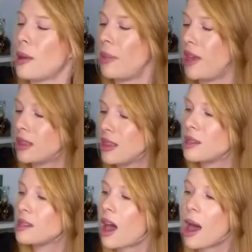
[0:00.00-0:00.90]
I picked
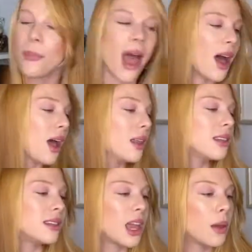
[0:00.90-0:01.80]
this up at the
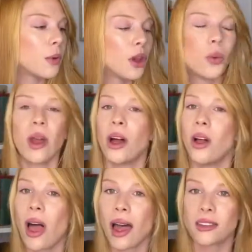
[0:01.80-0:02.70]
same
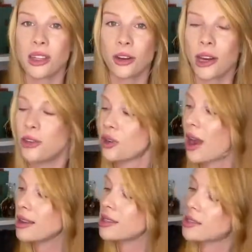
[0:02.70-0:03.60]
Goodwill as the green
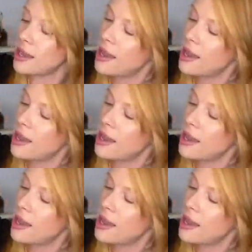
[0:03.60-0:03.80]
dress,